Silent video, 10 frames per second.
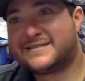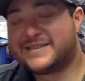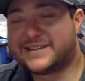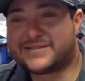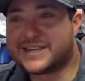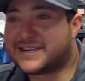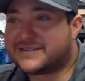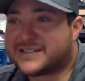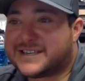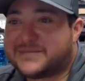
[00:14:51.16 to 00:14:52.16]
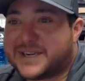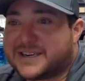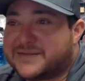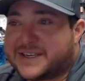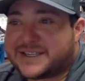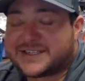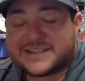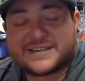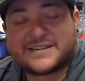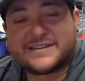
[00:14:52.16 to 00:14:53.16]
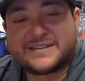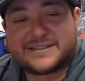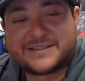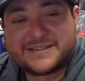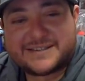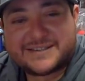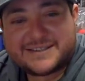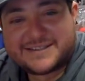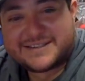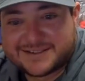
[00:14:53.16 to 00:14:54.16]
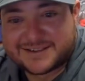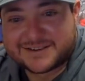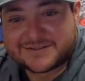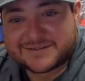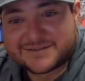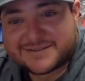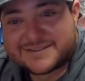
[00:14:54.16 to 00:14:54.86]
we really don't see big fish until June.